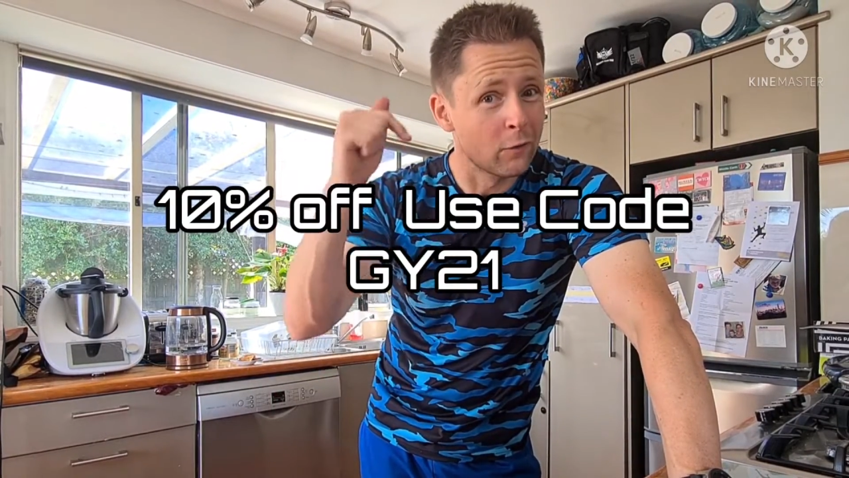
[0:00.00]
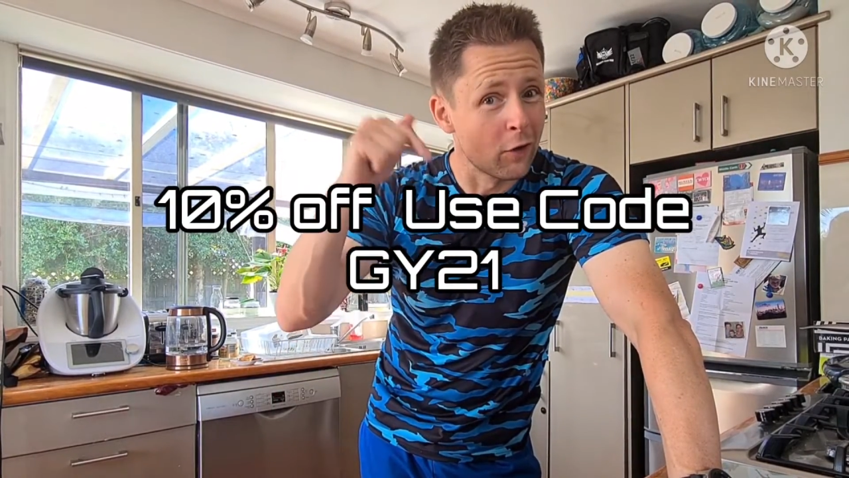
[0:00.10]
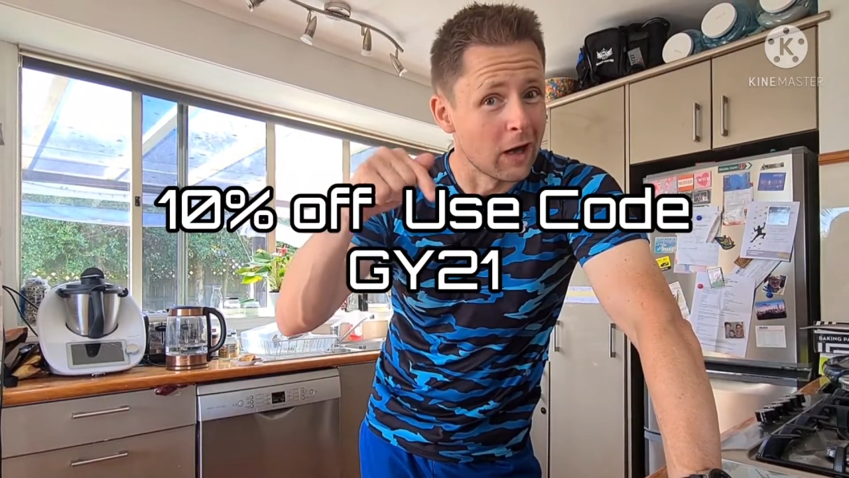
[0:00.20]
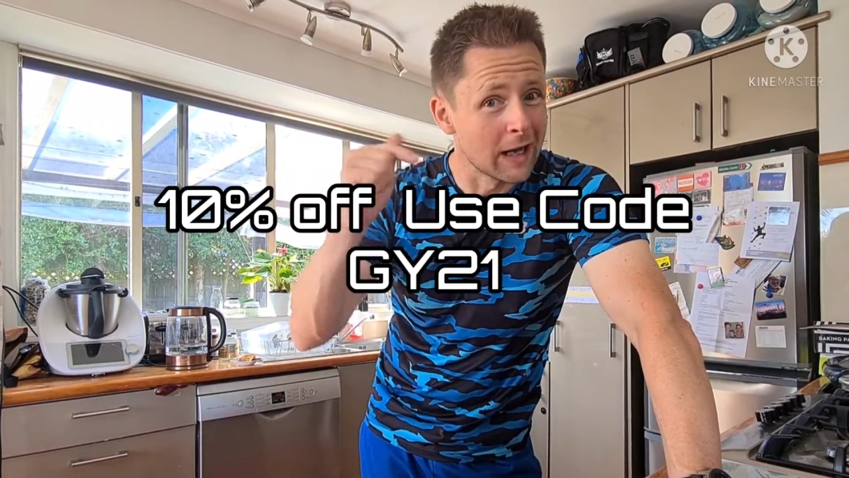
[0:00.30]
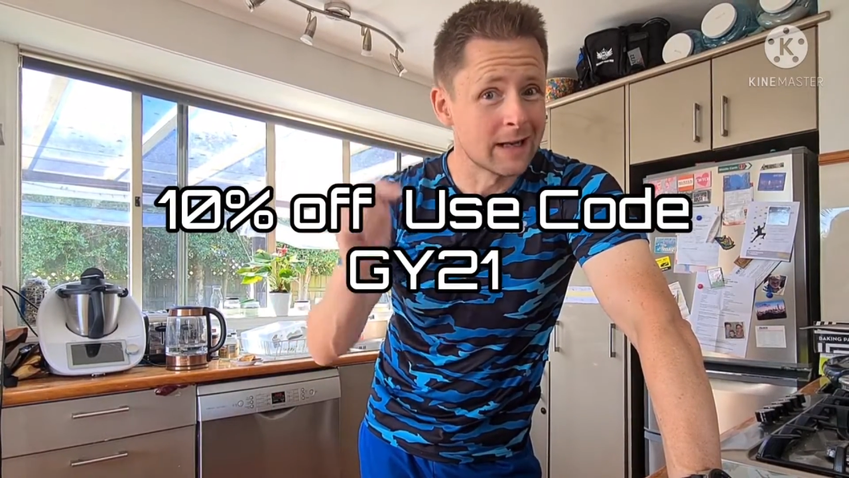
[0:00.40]
for
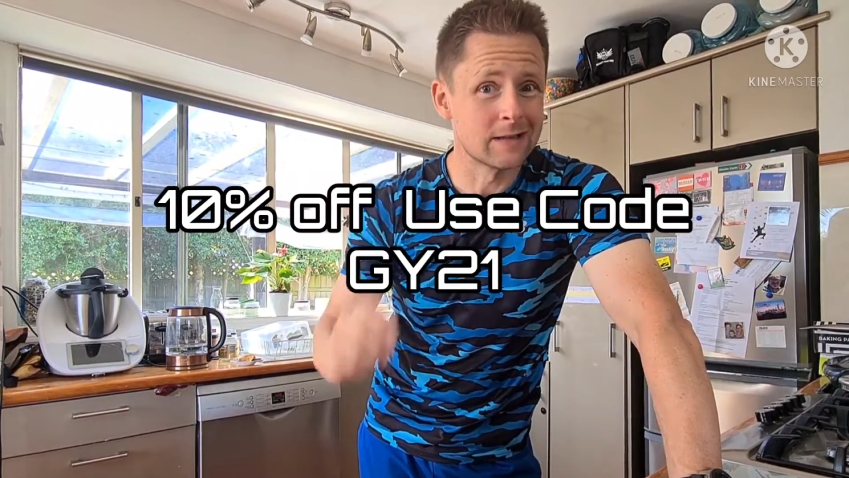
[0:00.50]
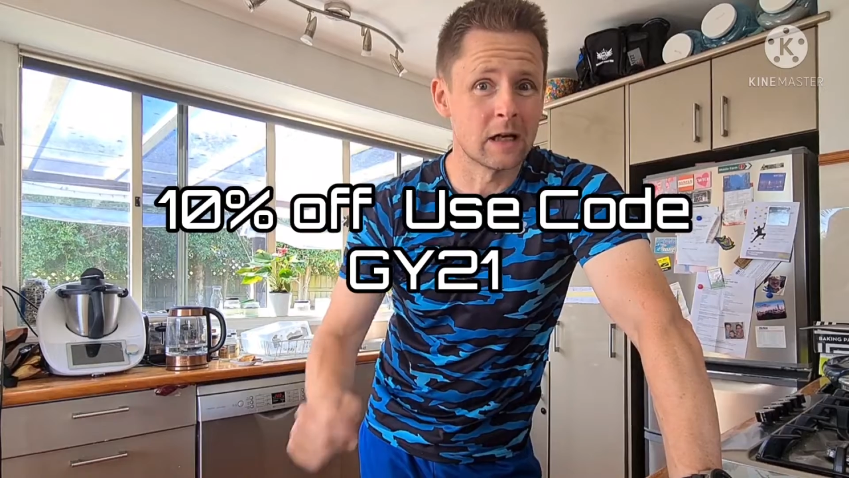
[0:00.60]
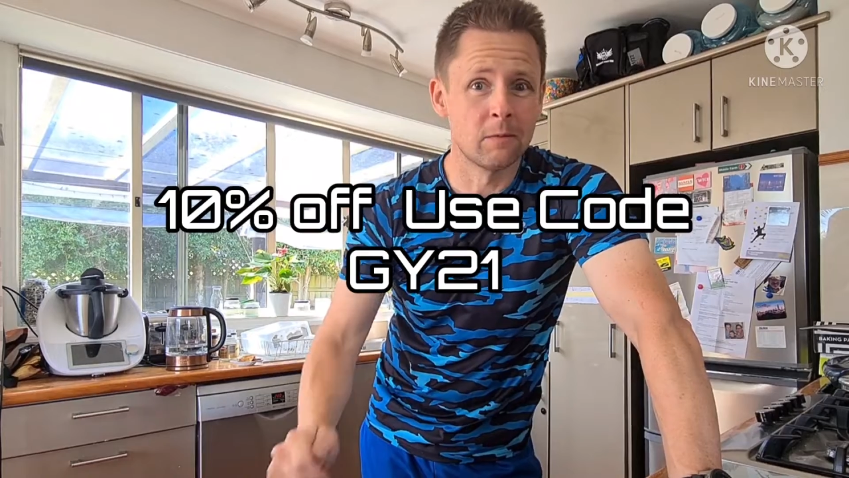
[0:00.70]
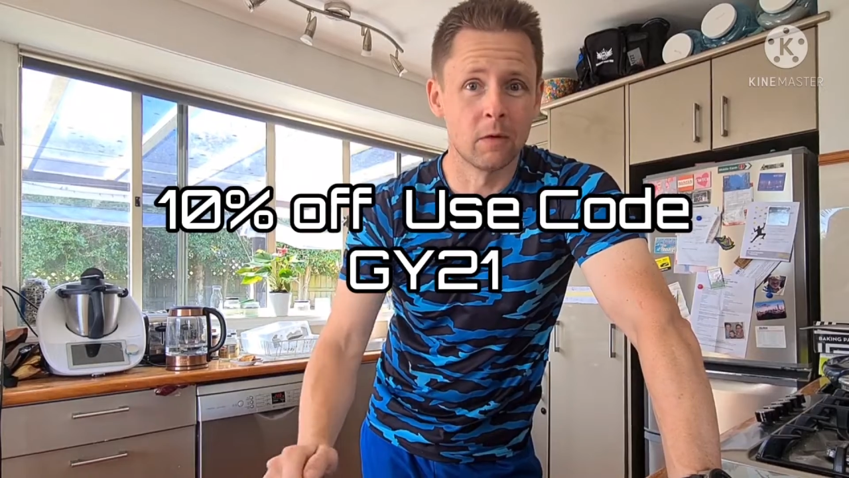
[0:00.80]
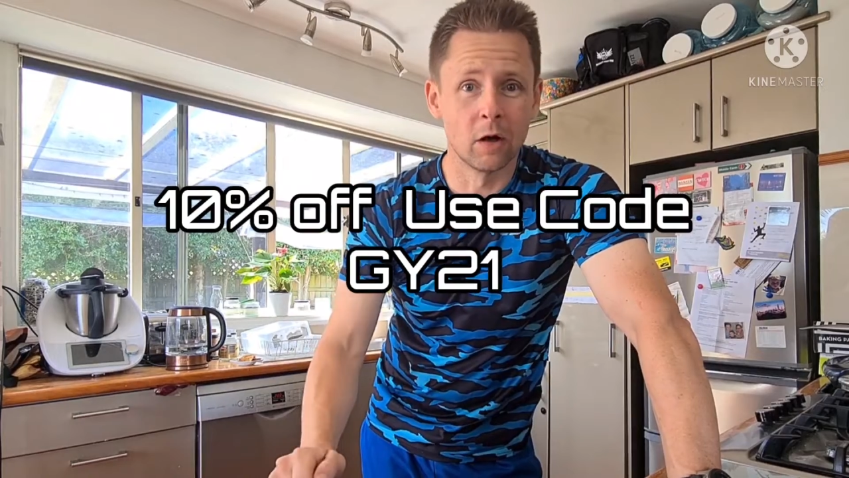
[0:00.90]
a link
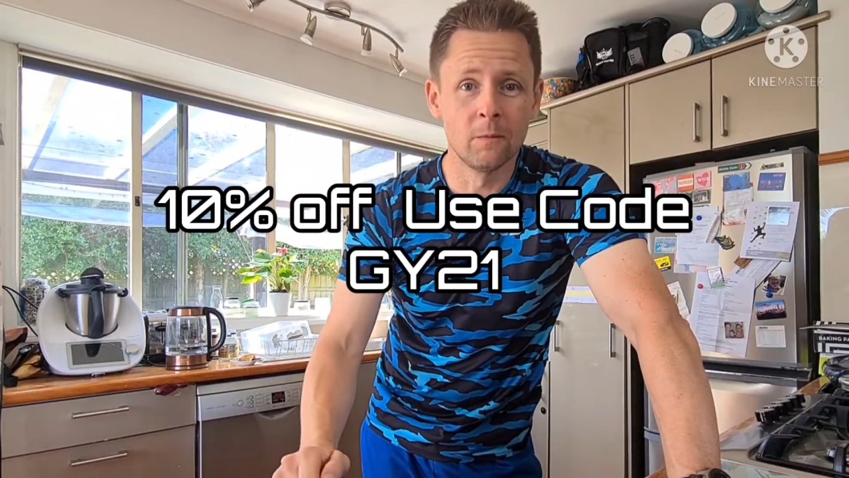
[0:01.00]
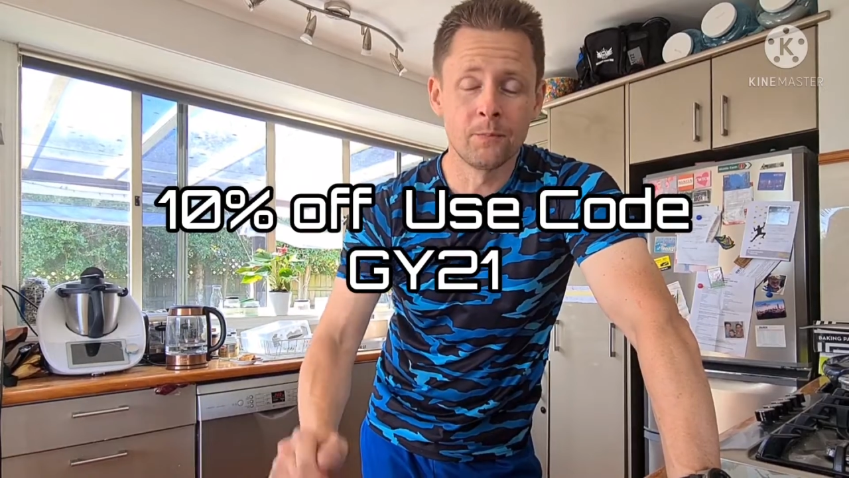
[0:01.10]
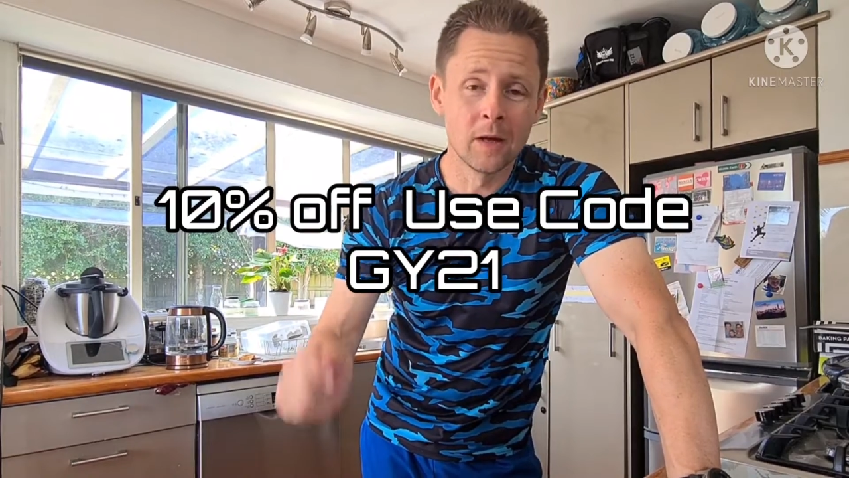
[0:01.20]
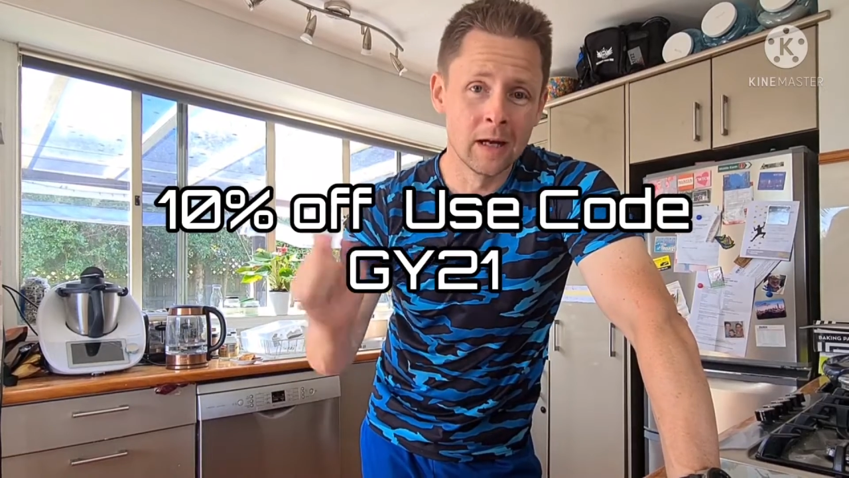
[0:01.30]
down below.